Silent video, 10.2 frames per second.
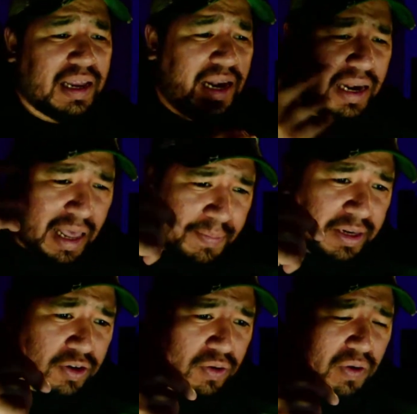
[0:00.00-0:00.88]
let me
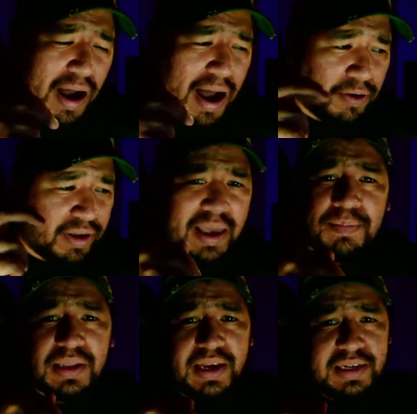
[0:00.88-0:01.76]
know how
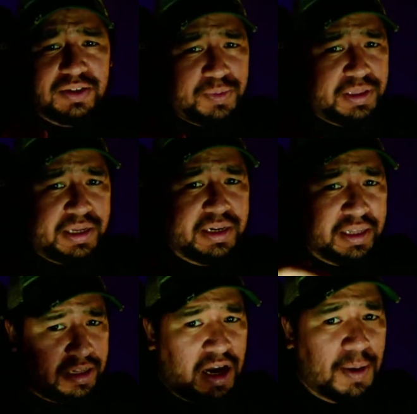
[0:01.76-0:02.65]
gameplay is with it in
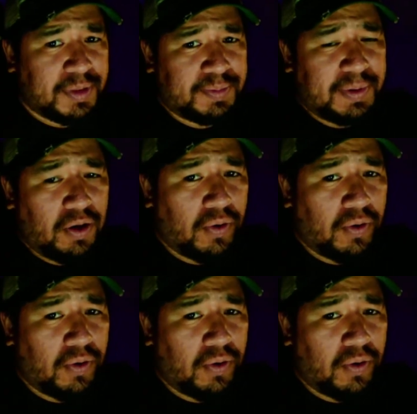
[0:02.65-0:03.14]
the comments below.